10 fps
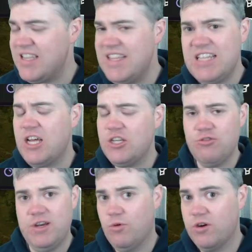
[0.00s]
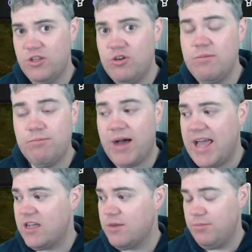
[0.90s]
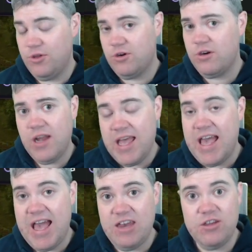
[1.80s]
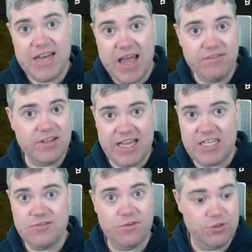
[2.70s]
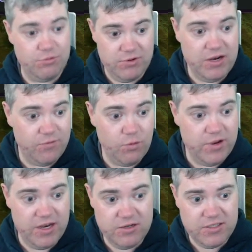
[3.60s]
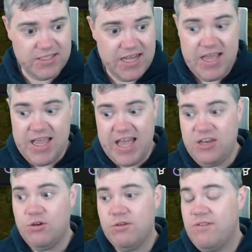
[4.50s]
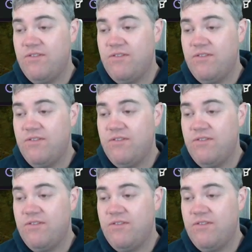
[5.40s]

That's not true anymore. You can buy a computer and you can have it last for 3 or 4 years and you don't